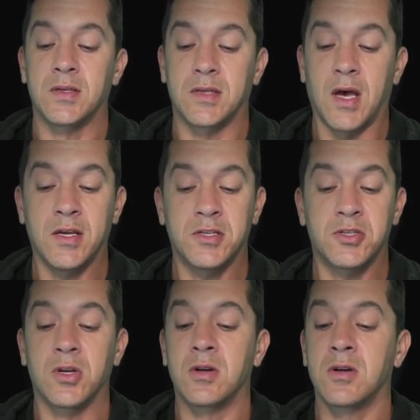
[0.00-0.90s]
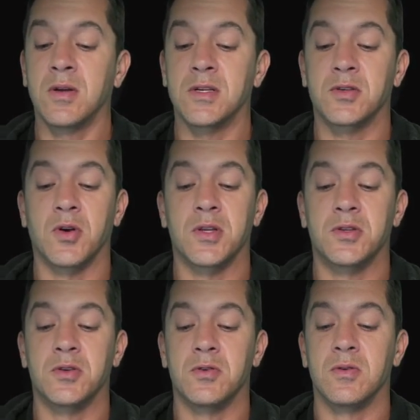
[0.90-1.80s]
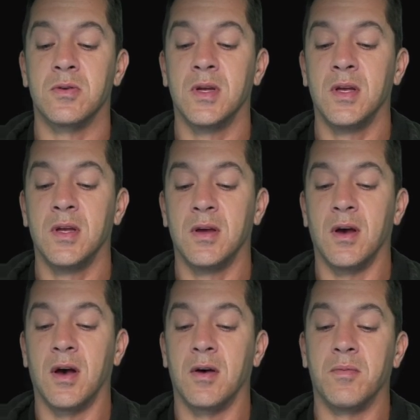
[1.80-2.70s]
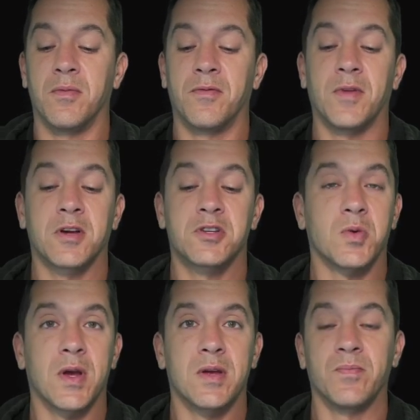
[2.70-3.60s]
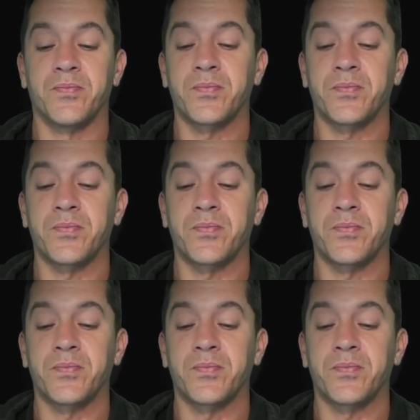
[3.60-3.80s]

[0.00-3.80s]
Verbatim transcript: Size jitter is going to um, fluctuate